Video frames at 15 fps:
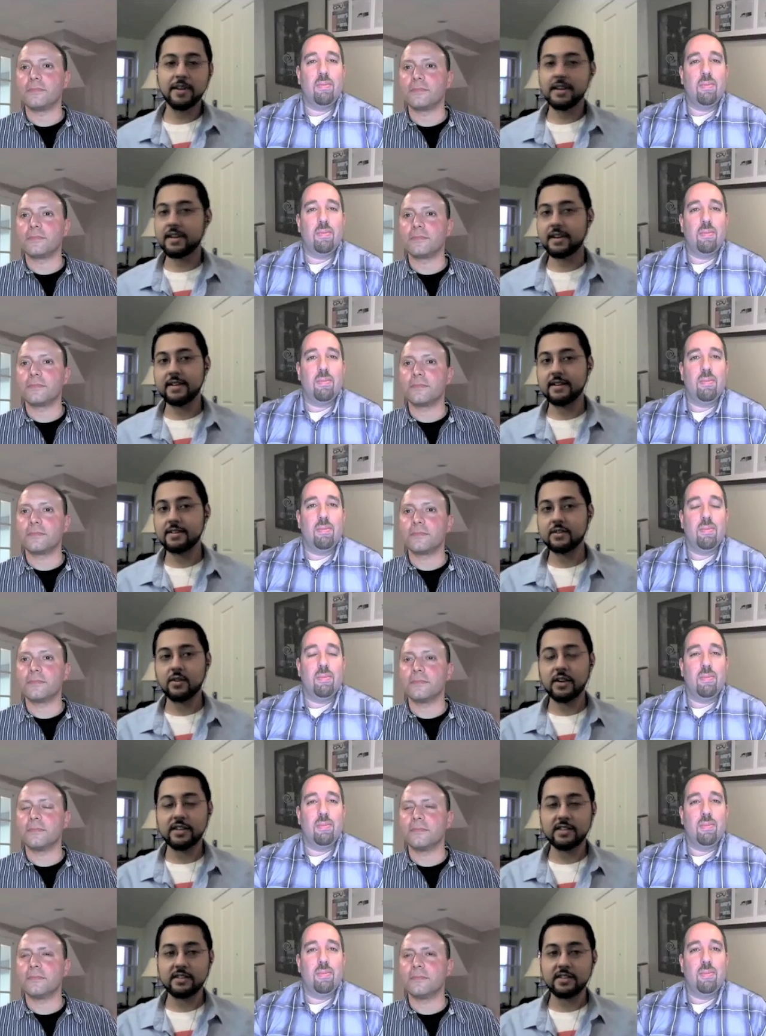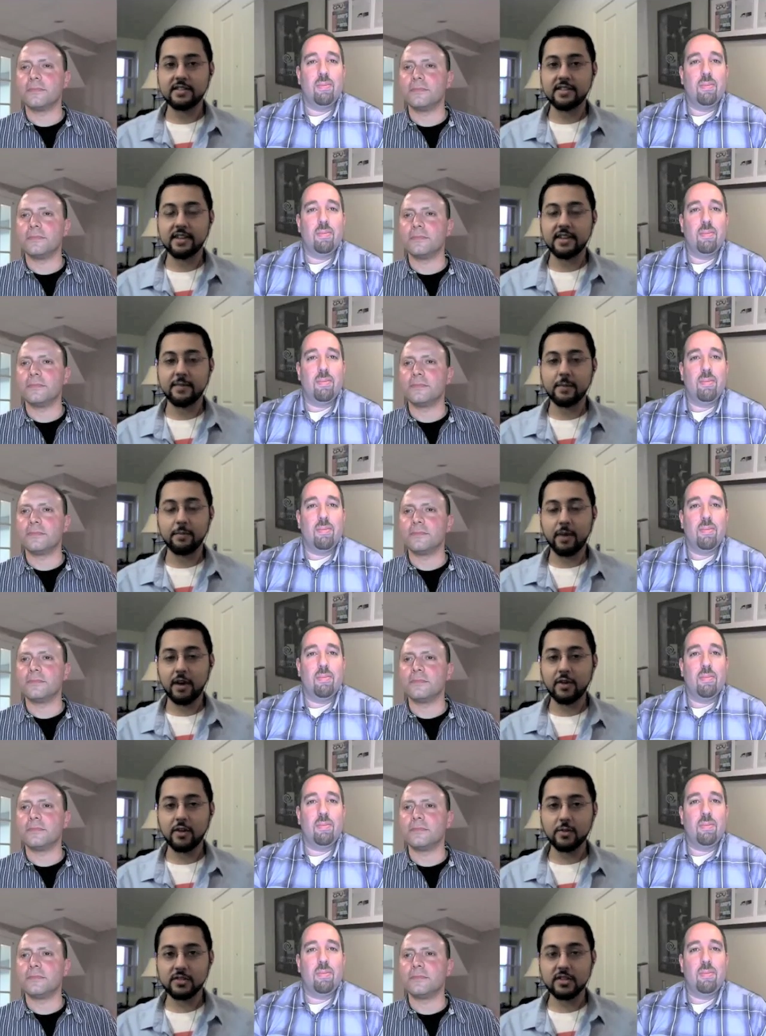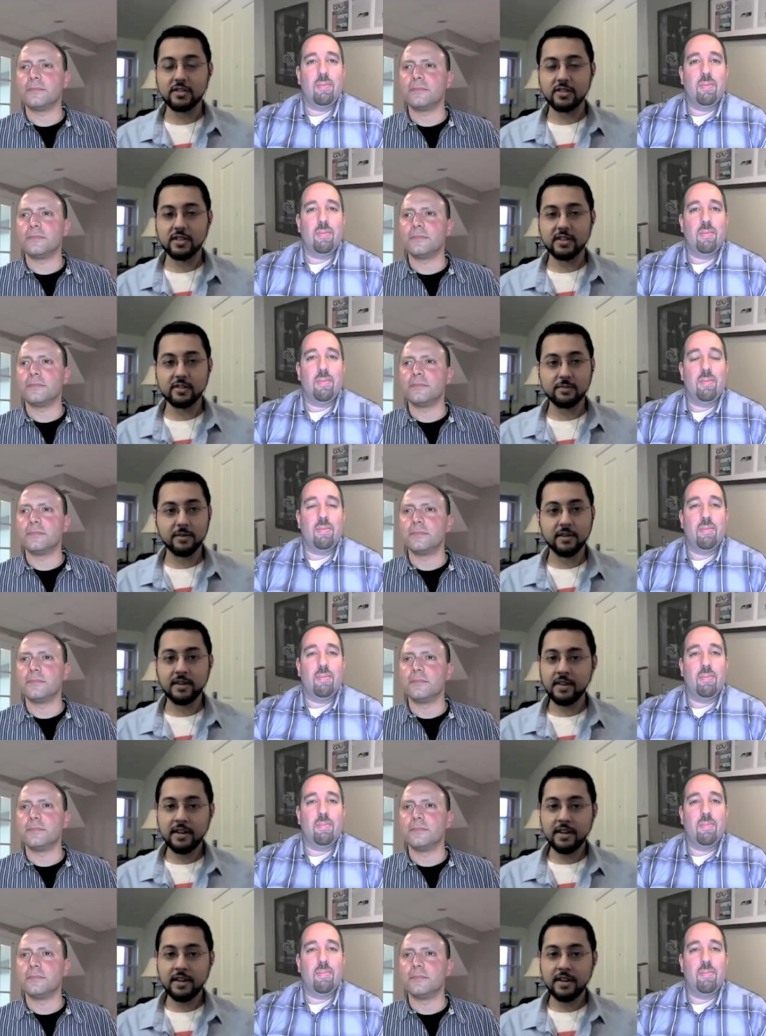Speaker 1: it's crazy that they even bother with such things, but